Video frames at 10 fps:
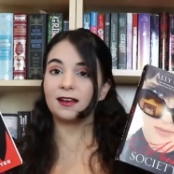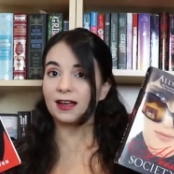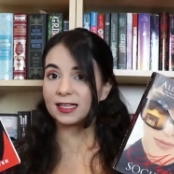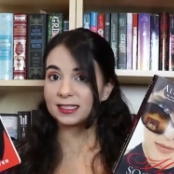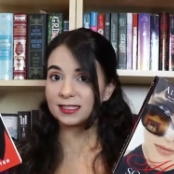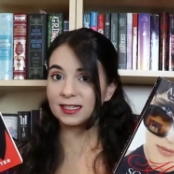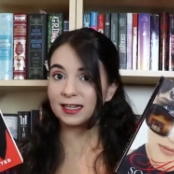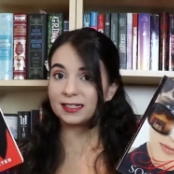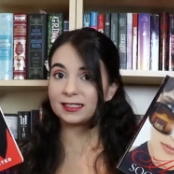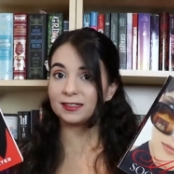High
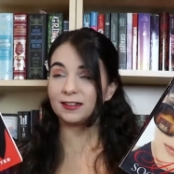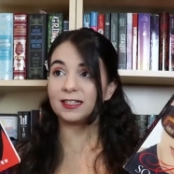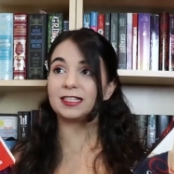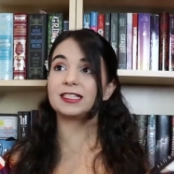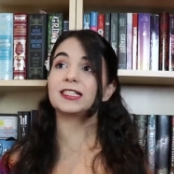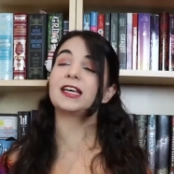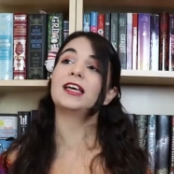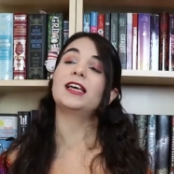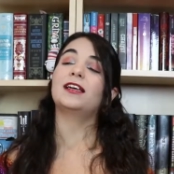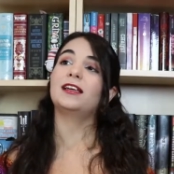Society series
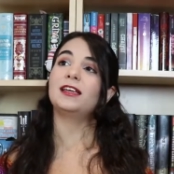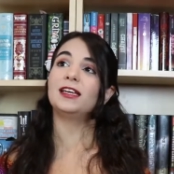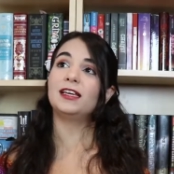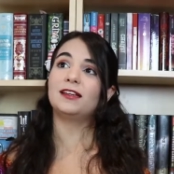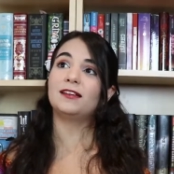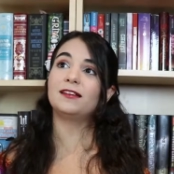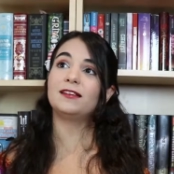and